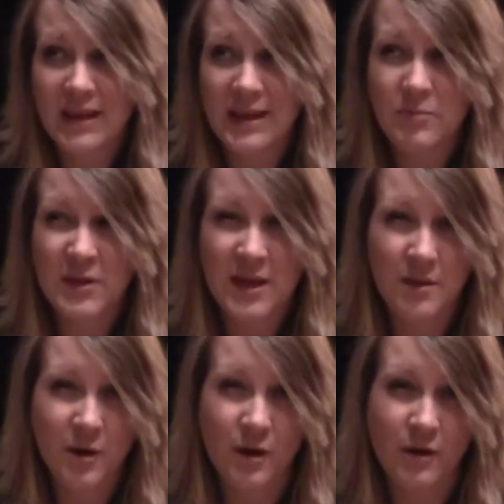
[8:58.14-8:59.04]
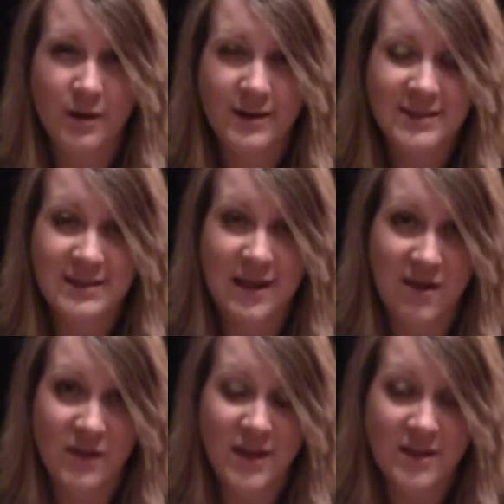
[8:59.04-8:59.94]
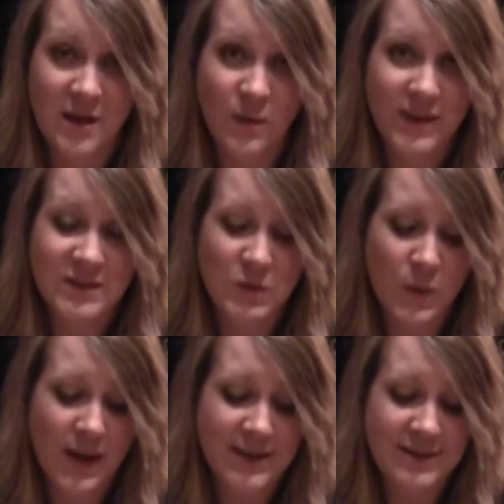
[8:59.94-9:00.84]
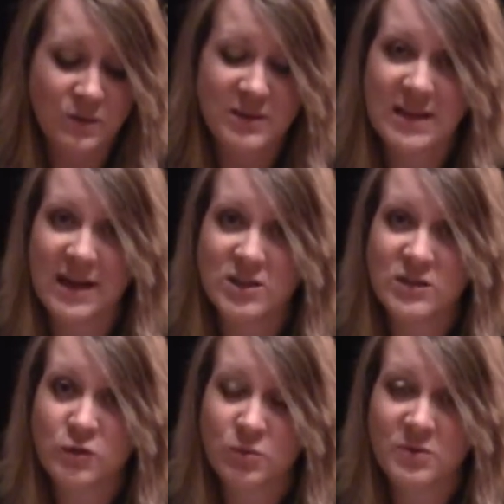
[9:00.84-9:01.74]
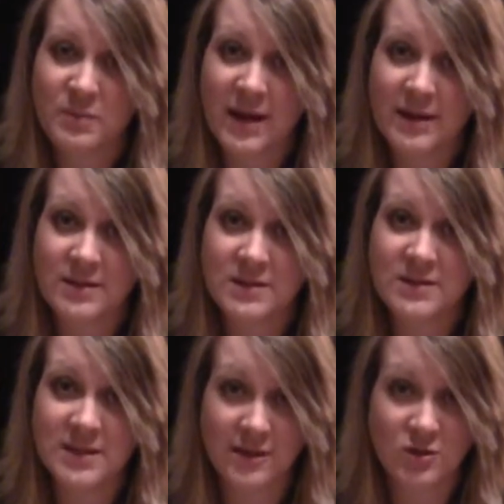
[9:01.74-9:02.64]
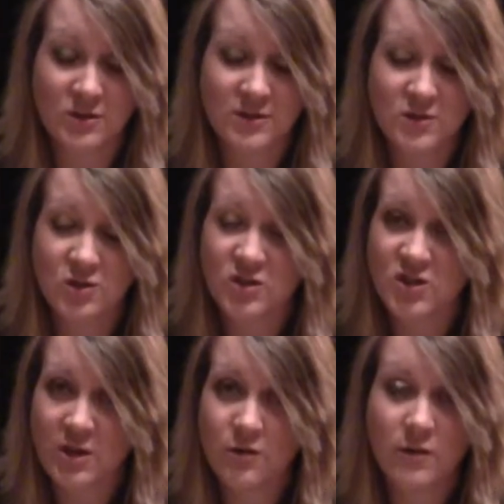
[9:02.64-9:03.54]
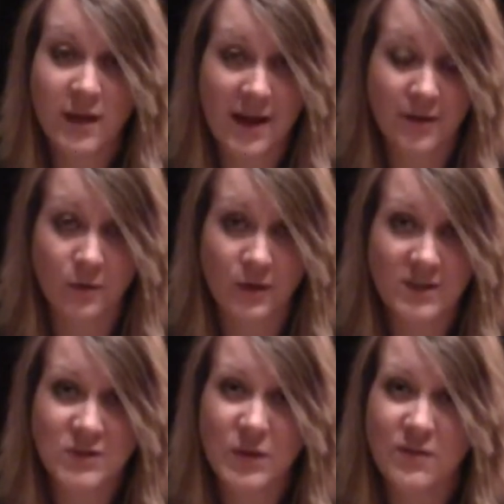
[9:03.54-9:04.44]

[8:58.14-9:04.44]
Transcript: it became hard to navigate that way. So what I did was I just grouped mine into sections, just general categories. So